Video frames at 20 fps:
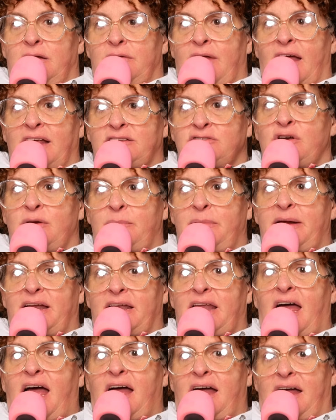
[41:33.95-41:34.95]
that's going to be
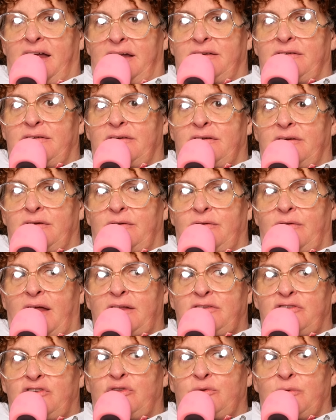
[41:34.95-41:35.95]
a lot. Uh,
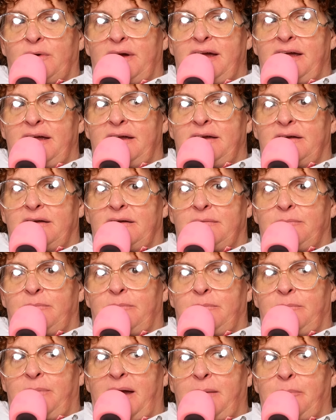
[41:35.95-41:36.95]
that's three
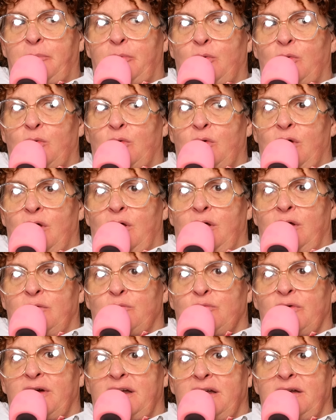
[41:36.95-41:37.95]
people
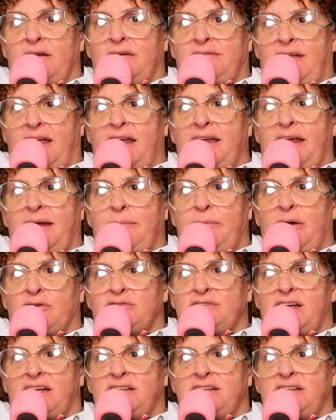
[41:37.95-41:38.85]
reading 10 emails.